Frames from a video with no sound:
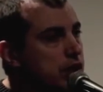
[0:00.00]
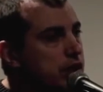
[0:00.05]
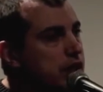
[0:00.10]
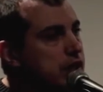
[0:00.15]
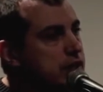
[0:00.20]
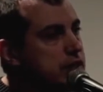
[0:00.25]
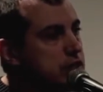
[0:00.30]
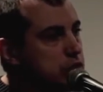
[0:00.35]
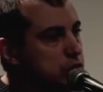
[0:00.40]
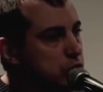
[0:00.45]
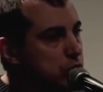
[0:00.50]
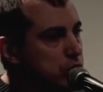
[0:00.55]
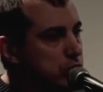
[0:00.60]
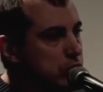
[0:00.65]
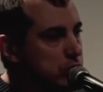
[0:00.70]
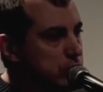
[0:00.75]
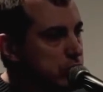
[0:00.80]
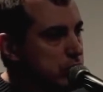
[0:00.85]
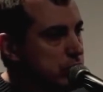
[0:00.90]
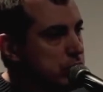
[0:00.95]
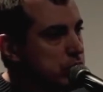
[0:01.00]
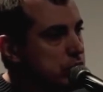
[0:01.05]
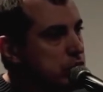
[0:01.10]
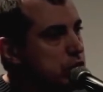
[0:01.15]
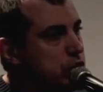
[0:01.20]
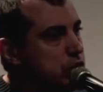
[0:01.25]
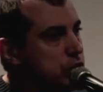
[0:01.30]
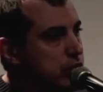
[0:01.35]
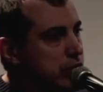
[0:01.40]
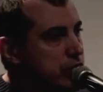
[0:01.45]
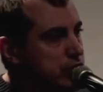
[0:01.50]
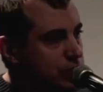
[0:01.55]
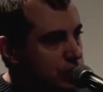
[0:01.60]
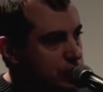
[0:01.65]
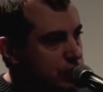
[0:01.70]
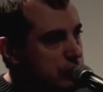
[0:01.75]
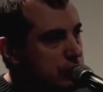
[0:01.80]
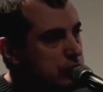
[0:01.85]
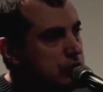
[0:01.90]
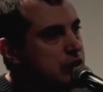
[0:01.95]
the editorial, the
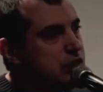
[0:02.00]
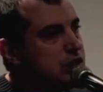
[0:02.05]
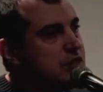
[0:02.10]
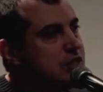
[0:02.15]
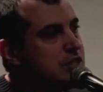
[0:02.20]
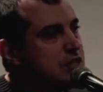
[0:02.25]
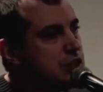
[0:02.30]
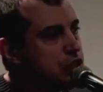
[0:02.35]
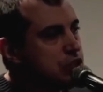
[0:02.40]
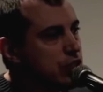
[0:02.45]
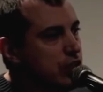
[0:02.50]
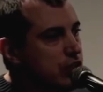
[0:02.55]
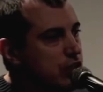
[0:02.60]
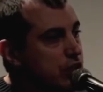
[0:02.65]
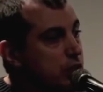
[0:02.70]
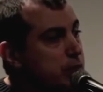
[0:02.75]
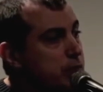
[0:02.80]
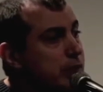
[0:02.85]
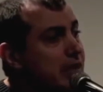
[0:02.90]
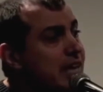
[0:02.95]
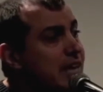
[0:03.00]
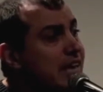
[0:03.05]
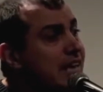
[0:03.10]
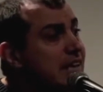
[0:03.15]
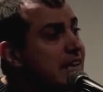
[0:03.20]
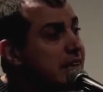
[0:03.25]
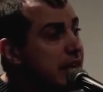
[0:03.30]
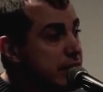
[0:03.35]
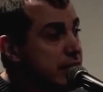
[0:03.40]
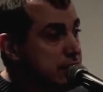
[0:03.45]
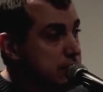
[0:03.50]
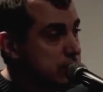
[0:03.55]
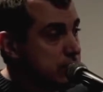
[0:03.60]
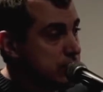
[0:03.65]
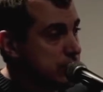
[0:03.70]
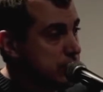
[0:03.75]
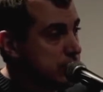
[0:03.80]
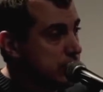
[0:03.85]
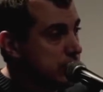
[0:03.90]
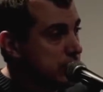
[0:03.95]
curation, the DJ, the
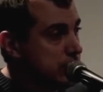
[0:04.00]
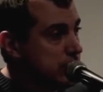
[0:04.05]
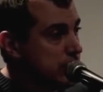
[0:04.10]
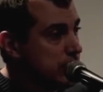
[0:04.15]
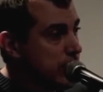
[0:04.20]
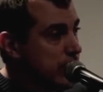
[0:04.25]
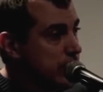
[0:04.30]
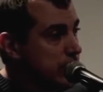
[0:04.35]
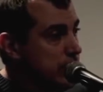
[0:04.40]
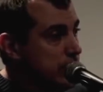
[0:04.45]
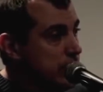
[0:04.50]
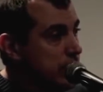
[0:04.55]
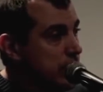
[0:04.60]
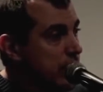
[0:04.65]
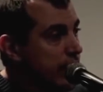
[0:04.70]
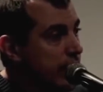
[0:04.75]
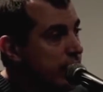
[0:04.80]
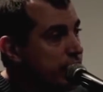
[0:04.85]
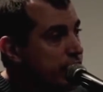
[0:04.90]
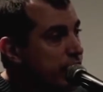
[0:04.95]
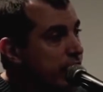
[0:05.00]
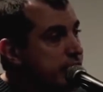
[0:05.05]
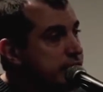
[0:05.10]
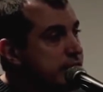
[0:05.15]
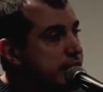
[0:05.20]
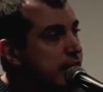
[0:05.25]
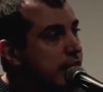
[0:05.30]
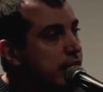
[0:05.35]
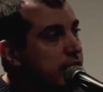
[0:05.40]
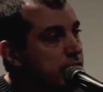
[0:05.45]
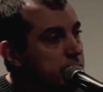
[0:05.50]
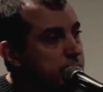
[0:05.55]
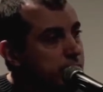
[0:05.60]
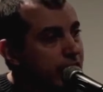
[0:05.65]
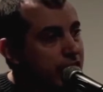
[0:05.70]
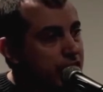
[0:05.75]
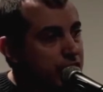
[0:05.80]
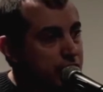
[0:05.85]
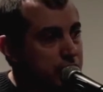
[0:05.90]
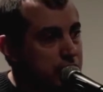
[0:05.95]
playlist, right? If I take
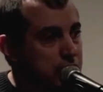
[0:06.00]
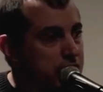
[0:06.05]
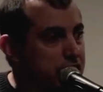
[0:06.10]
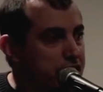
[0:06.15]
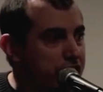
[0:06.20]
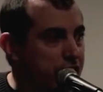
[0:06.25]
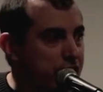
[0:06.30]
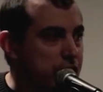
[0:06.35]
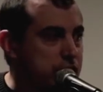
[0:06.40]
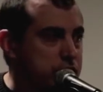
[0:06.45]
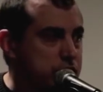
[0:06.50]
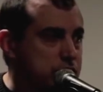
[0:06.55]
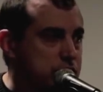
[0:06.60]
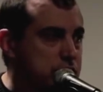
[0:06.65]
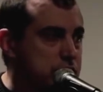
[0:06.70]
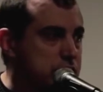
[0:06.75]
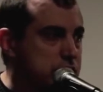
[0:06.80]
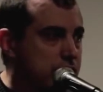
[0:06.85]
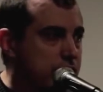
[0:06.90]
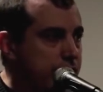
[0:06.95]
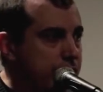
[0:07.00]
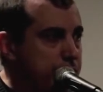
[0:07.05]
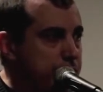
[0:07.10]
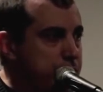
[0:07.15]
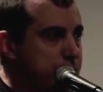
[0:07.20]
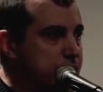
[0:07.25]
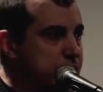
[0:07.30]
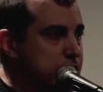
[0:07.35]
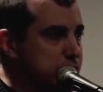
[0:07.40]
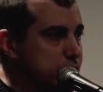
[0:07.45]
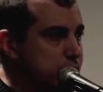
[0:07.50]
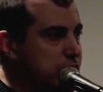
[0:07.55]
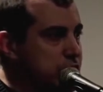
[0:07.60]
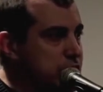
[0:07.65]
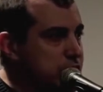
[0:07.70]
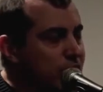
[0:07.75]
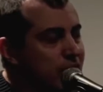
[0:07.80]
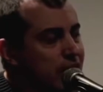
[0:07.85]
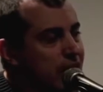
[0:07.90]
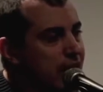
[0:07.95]
my 30,000
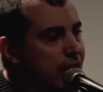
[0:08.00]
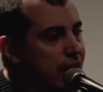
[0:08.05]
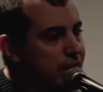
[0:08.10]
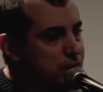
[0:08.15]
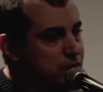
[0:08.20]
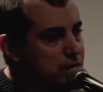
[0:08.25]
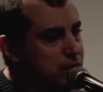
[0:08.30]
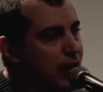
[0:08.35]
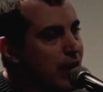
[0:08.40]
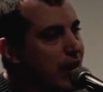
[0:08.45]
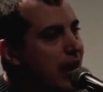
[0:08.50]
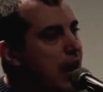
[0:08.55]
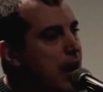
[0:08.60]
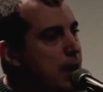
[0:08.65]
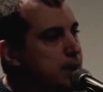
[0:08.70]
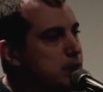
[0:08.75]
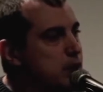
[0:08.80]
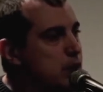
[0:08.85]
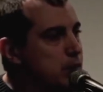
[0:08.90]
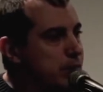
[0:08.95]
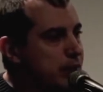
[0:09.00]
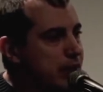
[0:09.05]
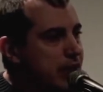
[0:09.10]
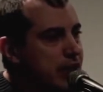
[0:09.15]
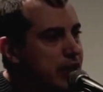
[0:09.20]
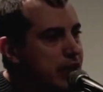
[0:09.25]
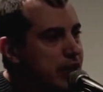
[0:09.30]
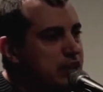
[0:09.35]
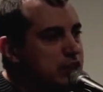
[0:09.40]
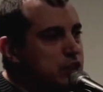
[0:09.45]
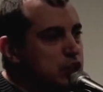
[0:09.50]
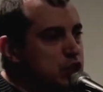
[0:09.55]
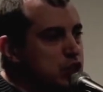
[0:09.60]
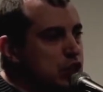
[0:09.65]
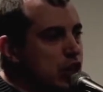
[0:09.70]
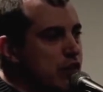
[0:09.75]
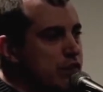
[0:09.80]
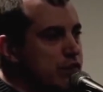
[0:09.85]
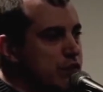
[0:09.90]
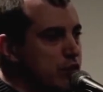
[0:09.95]
MP3s that I have on my laptop and I hit
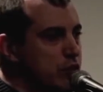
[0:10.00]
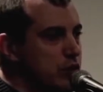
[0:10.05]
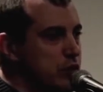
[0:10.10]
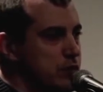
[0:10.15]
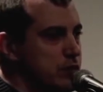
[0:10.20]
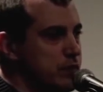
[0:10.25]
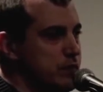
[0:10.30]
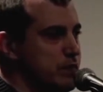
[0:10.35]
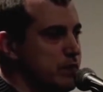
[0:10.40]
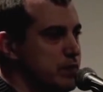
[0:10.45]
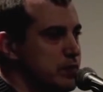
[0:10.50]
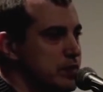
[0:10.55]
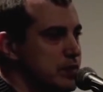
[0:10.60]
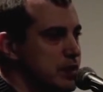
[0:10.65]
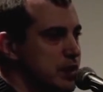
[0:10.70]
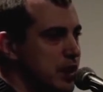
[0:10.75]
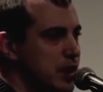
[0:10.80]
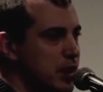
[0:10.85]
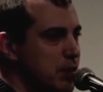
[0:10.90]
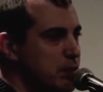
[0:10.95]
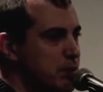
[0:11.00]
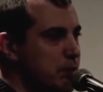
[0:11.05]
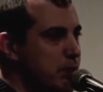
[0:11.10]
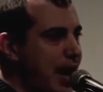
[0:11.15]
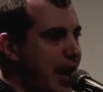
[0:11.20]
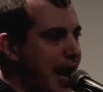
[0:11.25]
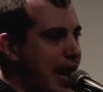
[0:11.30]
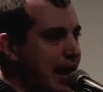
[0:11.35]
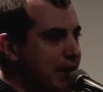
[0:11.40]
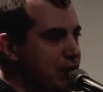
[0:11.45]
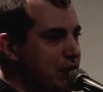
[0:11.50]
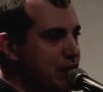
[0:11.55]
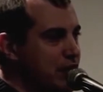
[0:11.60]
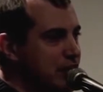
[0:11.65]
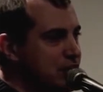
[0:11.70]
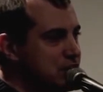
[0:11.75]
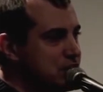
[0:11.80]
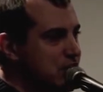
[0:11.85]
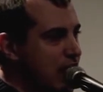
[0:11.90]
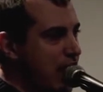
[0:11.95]
shuffle, bad
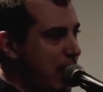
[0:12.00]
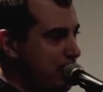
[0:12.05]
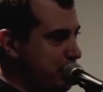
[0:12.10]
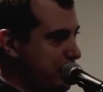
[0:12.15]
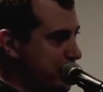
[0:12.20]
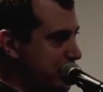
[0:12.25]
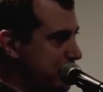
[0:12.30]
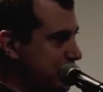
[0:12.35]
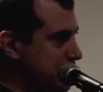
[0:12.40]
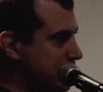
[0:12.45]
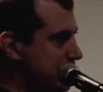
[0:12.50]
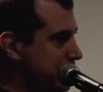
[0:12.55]
things happen.